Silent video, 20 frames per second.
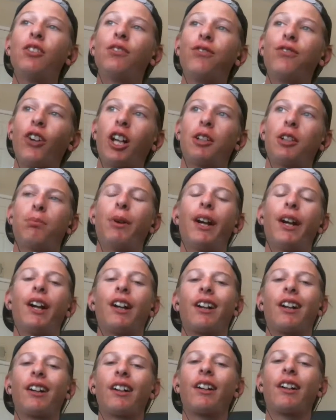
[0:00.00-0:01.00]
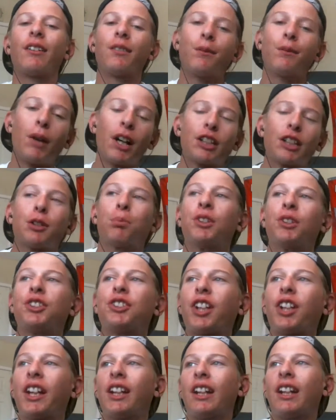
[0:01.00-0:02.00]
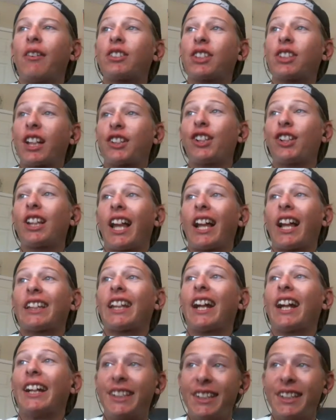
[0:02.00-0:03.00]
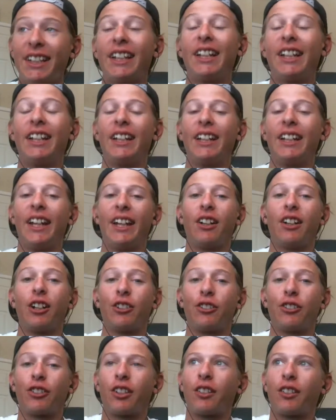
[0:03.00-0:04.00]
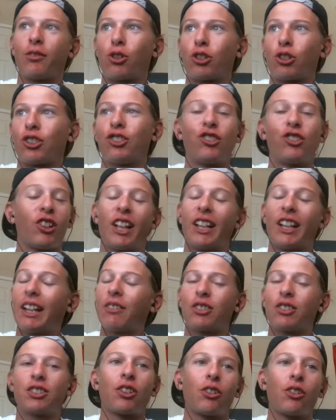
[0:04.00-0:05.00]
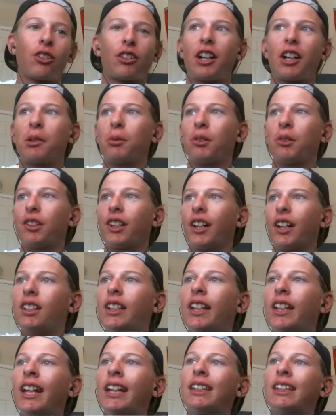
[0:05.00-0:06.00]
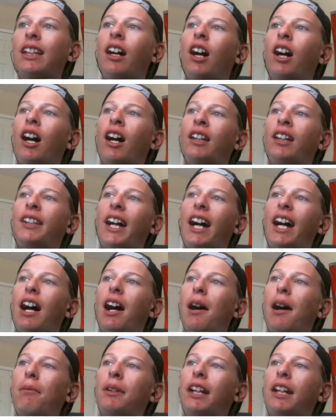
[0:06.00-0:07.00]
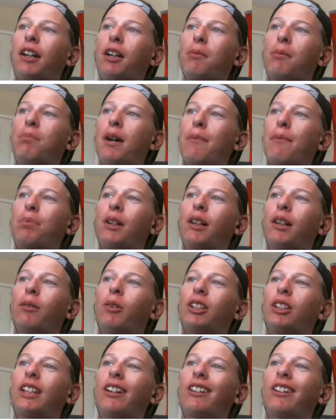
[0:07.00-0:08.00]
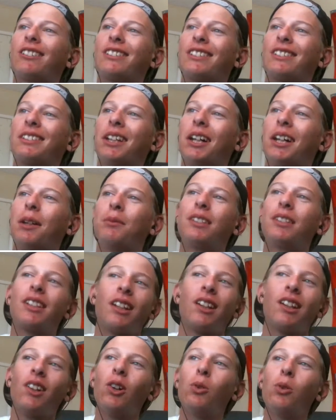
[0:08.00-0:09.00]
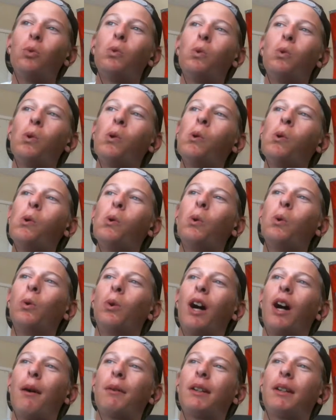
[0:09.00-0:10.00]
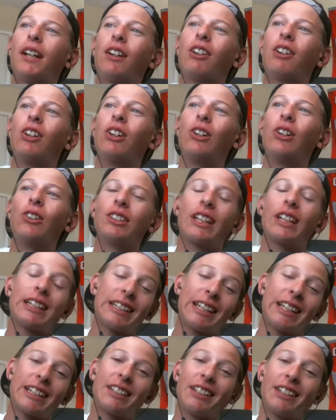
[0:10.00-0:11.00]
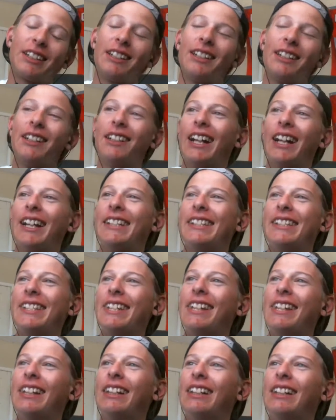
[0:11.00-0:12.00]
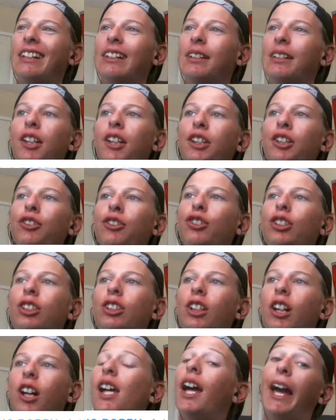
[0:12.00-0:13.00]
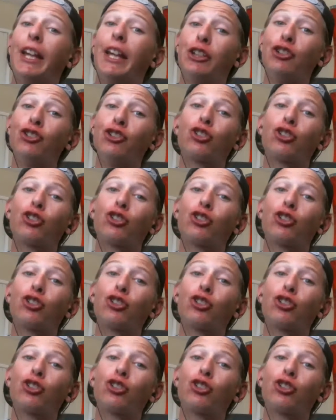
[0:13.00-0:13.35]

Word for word: Fun Pair. Much appreciated. I was actually glad that I did hit 800 on 4th of July. That was so incredible, you guys. Eat the ha that habanero pepper at 1,000 subs. Ooh, habaneros. That's actually a good idea. You suck, and you